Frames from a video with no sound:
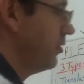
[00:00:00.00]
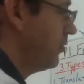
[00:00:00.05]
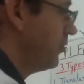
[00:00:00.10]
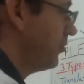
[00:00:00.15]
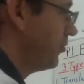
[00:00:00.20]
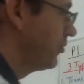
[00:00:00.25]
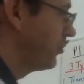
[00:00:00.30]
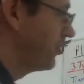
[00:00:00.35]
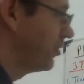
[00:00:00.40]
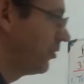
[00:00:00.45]

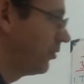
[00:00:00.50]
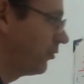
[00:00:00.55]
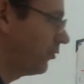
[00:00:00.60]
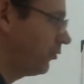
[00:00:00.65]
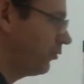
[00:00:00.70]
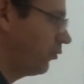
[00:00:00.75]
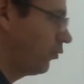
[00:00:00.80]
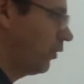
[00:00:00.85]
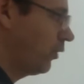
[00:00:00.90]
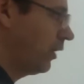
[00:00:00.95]

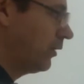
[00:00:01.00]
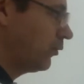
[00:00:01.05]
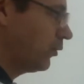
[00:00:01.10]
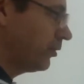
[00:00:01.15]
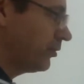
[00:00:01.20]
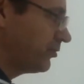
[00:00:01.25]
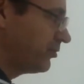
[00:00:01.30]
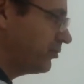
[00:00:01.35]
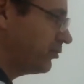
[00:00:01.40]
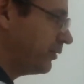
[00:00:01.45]
So what we're
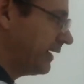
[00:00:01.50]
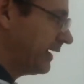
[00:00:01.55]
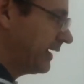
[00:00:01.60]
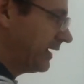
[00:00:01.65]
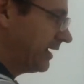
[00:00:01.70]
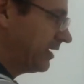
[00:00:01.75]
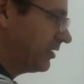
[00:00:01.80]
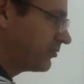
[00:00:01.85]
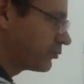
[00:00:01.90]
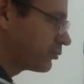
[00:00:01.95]
doing
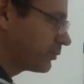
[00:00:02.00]
is